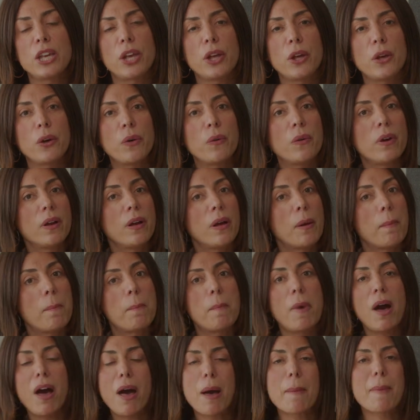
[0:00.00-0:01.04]
you,
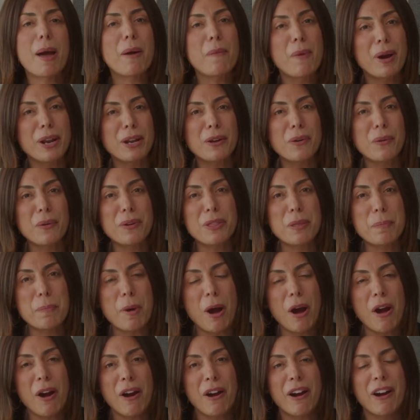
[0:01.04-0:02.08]
Mom, I want to go to the
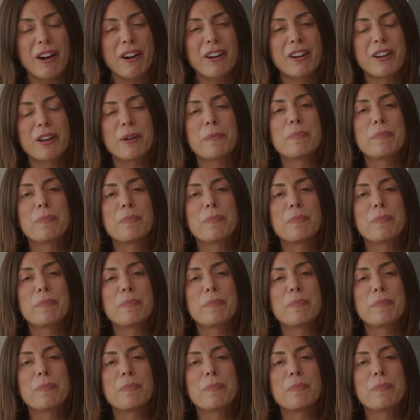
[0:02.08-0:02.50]
park.